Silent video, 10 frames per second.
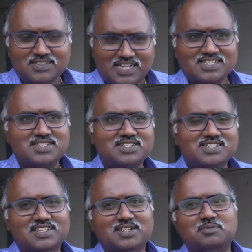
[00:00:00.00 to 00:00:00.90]
for Sir, as it
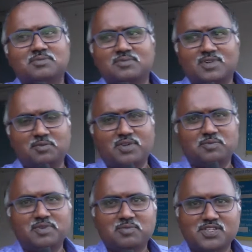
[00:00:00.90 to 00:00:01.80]
is, um, I'm
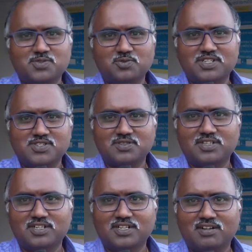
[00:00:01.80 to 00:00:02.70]
helping my students to
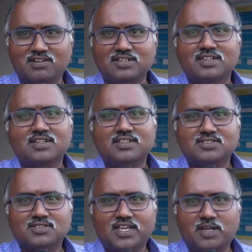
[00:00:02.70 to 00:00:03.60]
learn a lot.
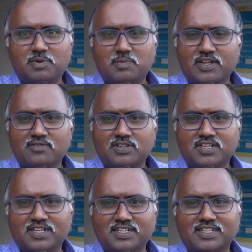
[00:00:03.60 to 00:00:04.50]
So they are preparing for
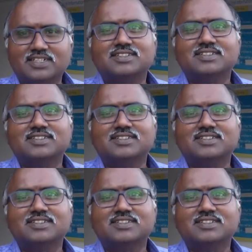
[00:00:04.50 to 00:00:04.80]
the GATE.